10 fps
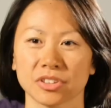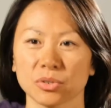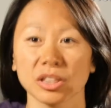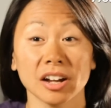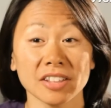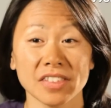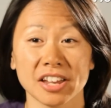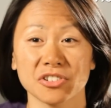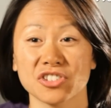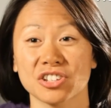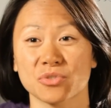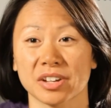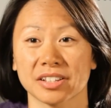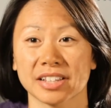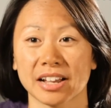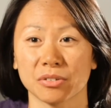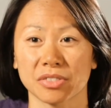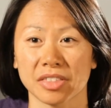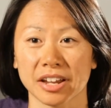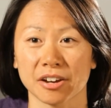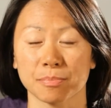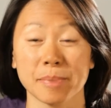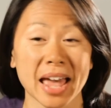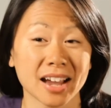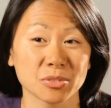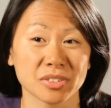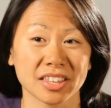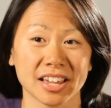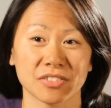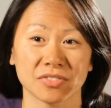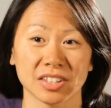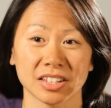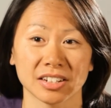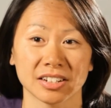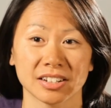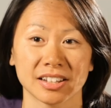There are a lot of energy drinks out there packed with caffeine,